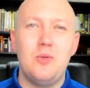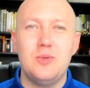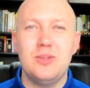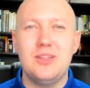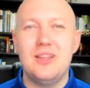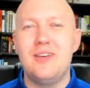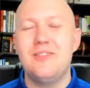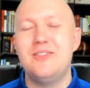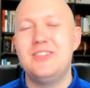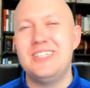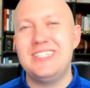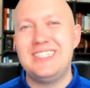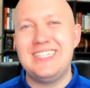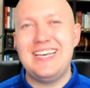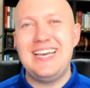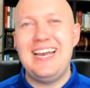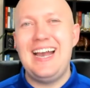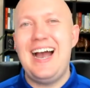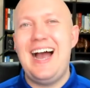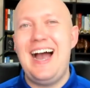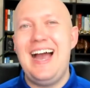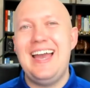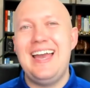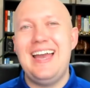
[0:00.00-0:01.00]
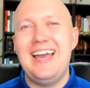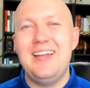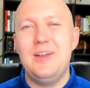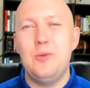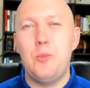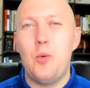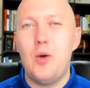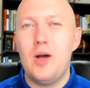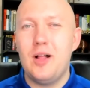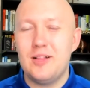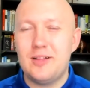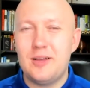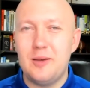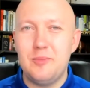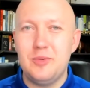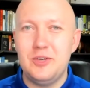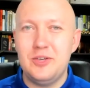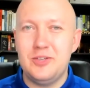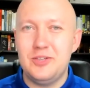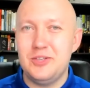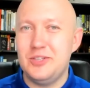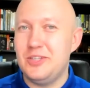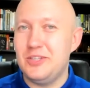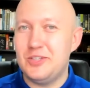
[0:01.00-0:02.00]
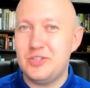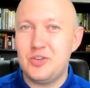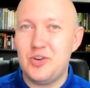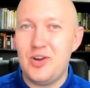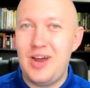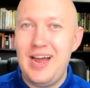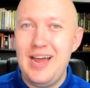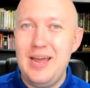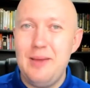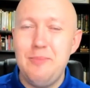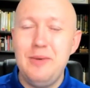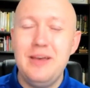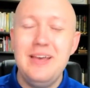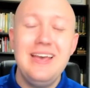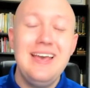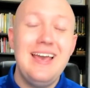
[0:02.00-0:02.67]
Would love to say hi and welcome you to the tribe.